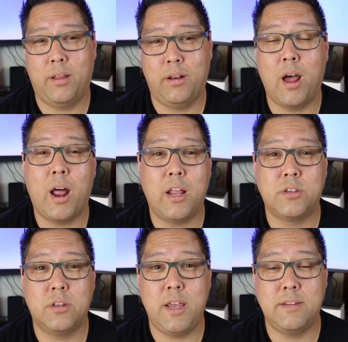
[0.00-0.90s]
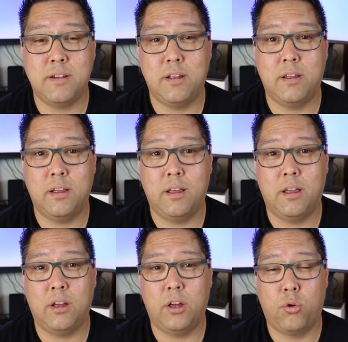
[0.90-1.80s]
not as easy to
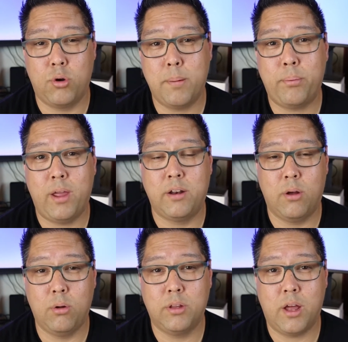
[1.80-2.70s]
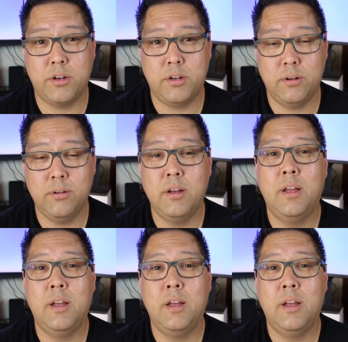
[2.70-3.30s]
grip and to hold on to.